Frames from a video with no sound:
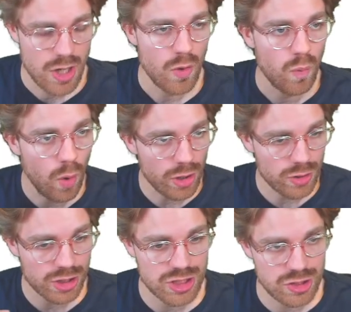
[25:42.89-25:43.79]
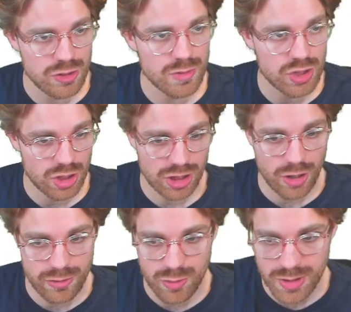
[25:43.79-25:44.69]
What you're going to do is you're going to go
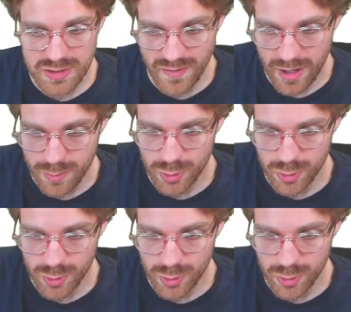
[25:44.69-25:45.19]
through each variable.